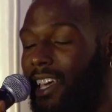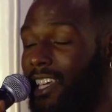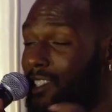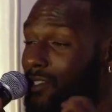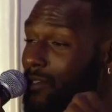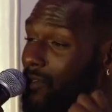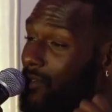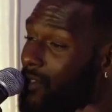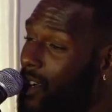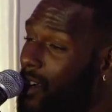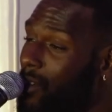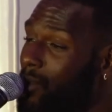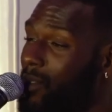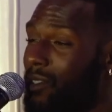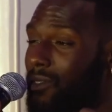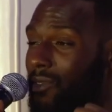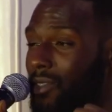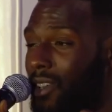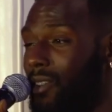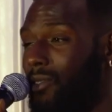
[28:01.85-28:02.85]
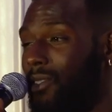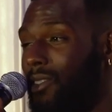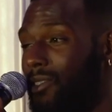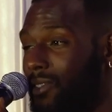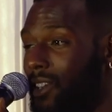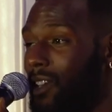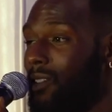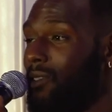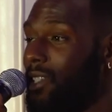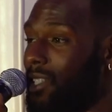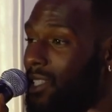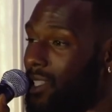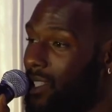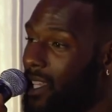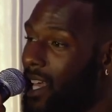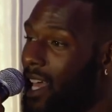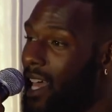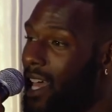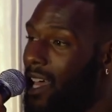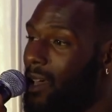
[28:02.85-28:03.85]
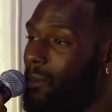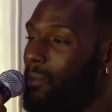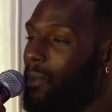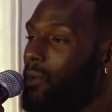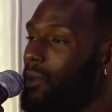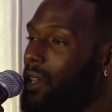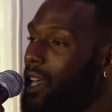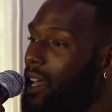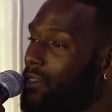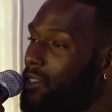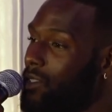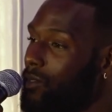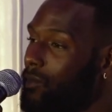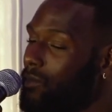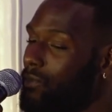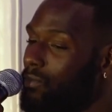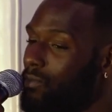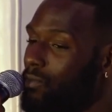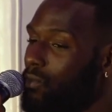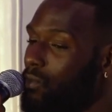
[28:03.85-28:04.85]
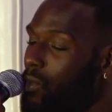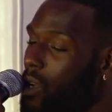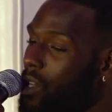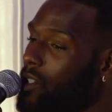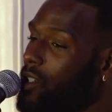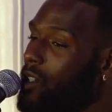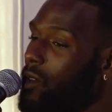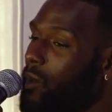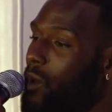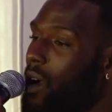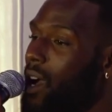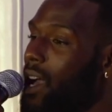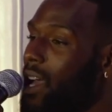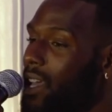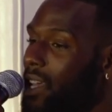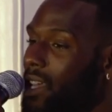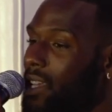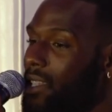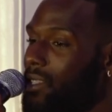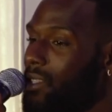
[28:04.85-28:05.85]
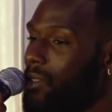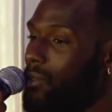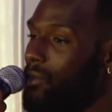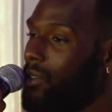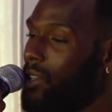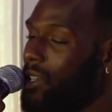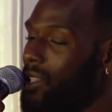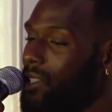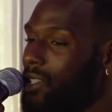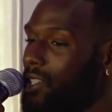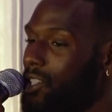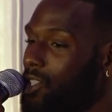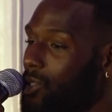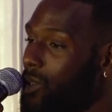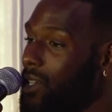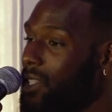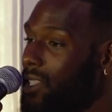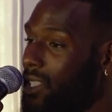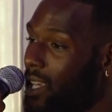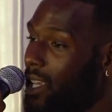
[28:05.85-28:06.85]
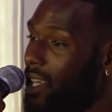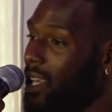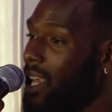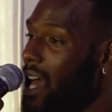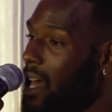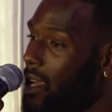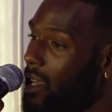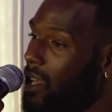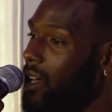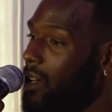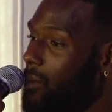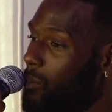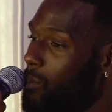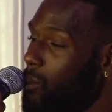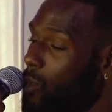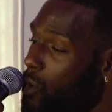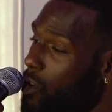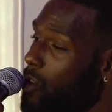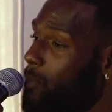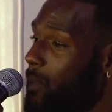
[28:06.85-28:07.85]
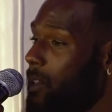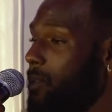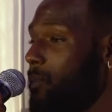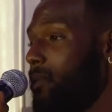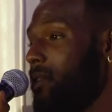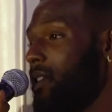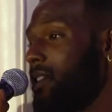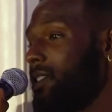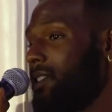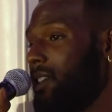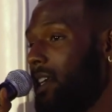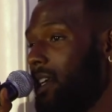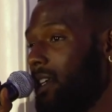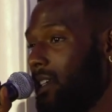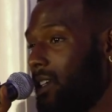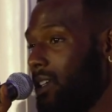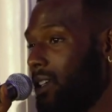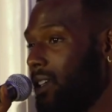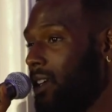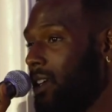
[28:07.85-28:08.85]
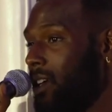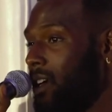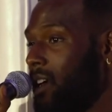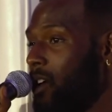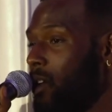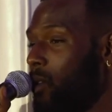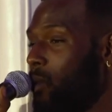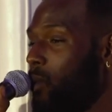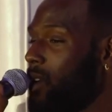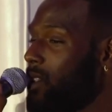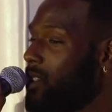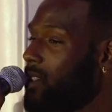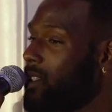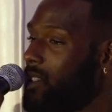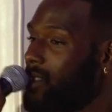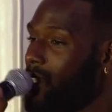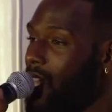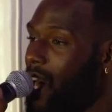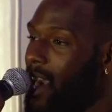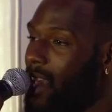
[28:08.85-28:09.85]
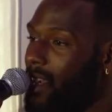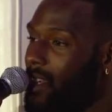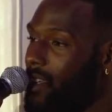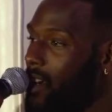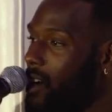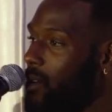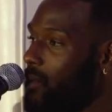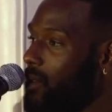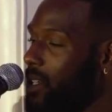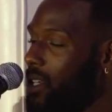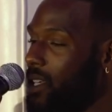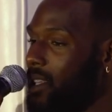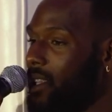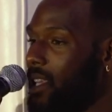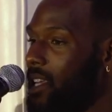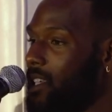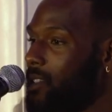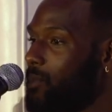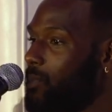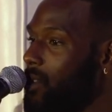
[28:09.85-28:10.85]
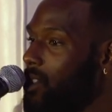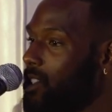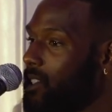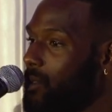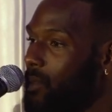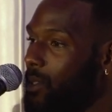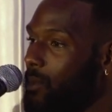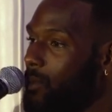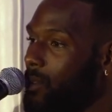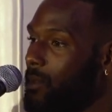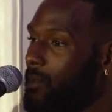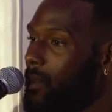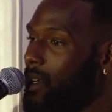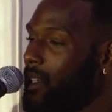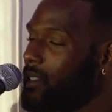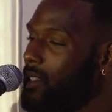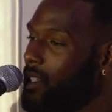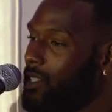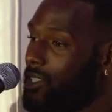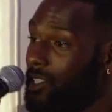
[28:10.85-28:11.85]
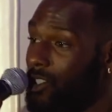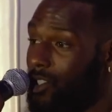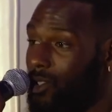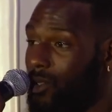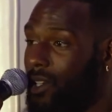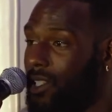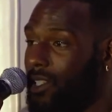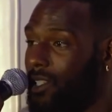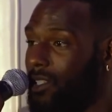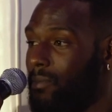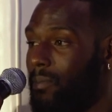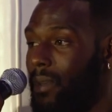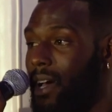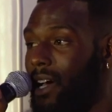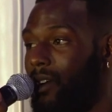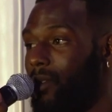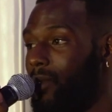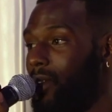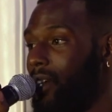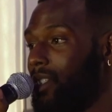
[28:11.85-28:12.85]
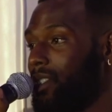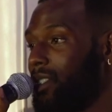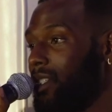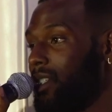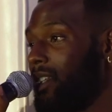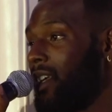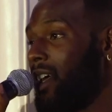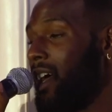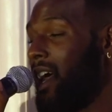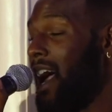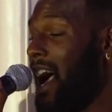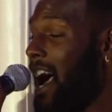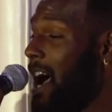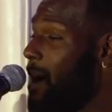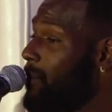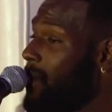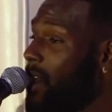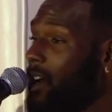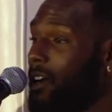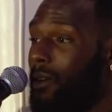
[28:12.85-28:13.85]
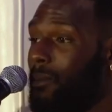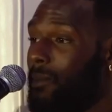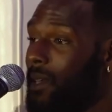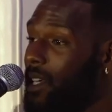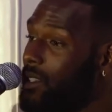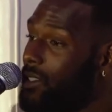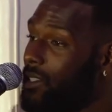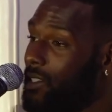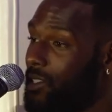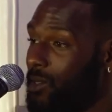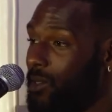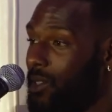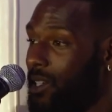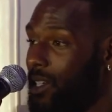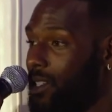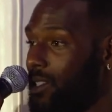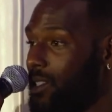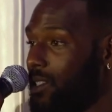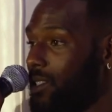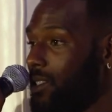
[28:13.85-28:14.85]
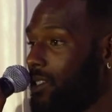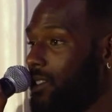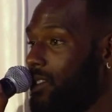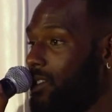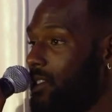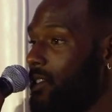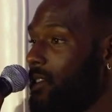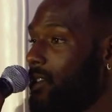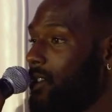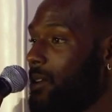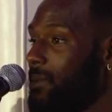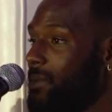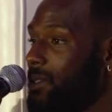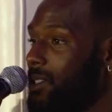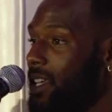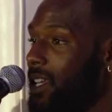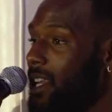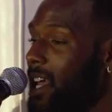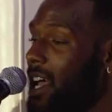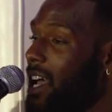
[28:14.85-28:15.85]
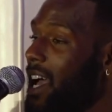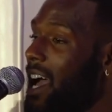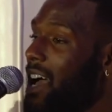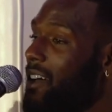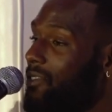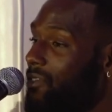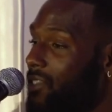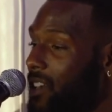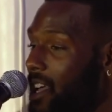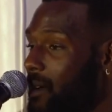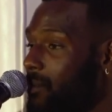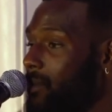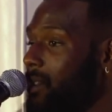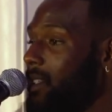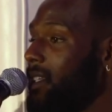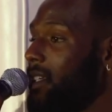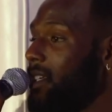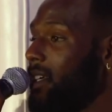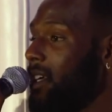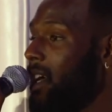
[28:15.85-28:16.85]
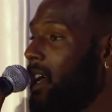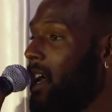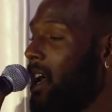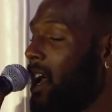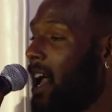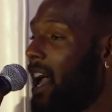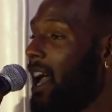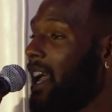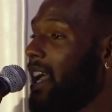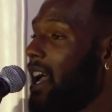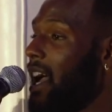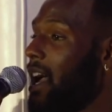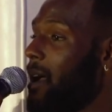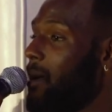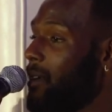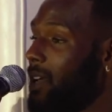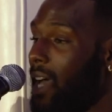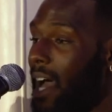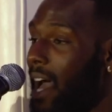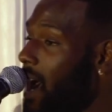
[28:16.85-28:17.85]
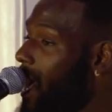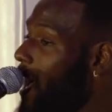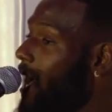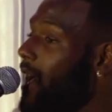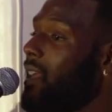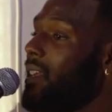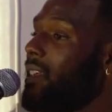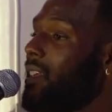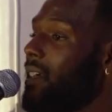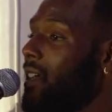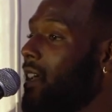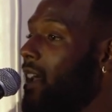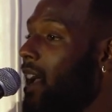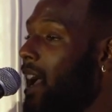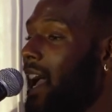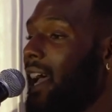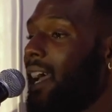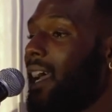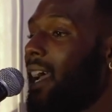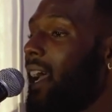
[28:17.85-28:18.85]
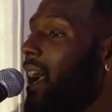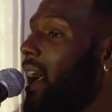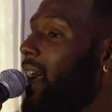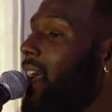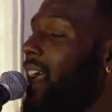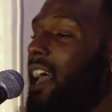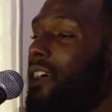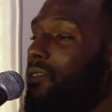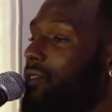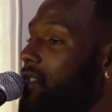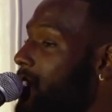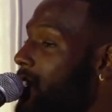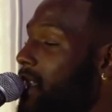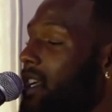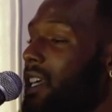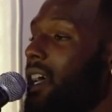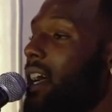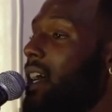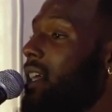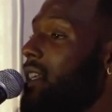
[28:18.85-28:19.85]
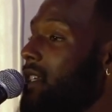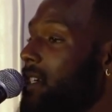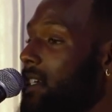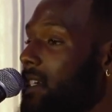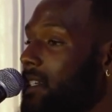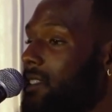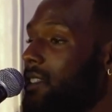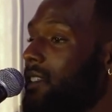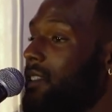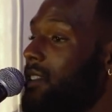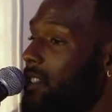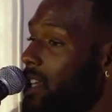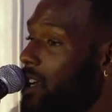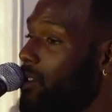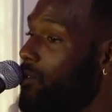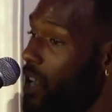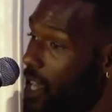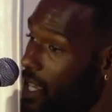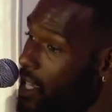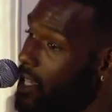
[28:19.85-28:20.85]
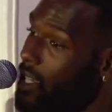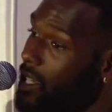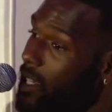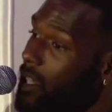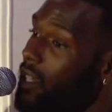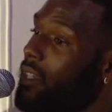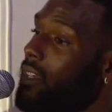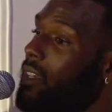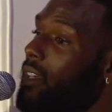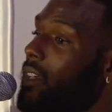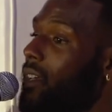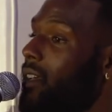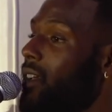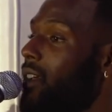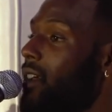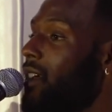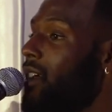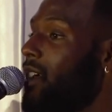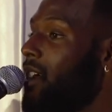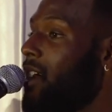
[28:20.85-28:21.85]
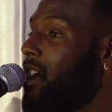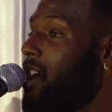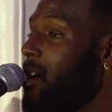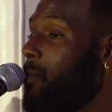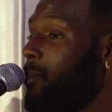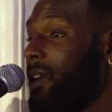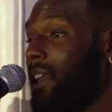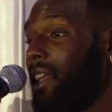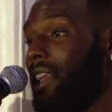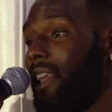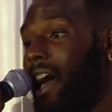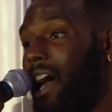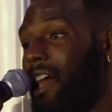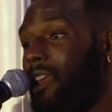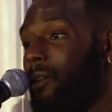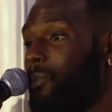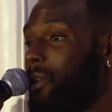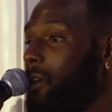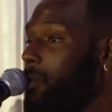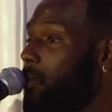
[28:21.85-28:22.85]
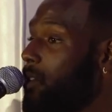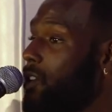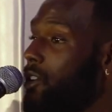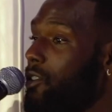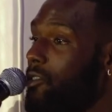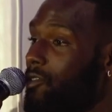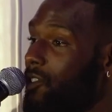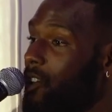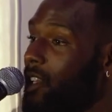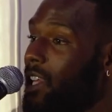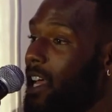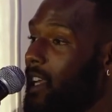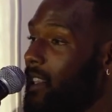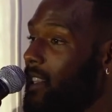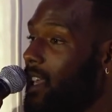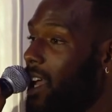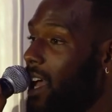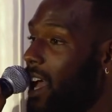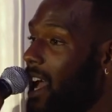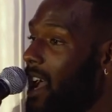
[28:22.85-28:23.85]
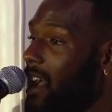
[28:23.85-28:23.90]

is very, very, very sad, but we have to wonder why it's a choice that a lot more people are taking. What society are we in that is pushing people to make such a choice is my question. I'm not gonna make the choice. You know what I'm saying? I got family, I got God, I got everything I need to stay right here. But a lot of people don't feel like they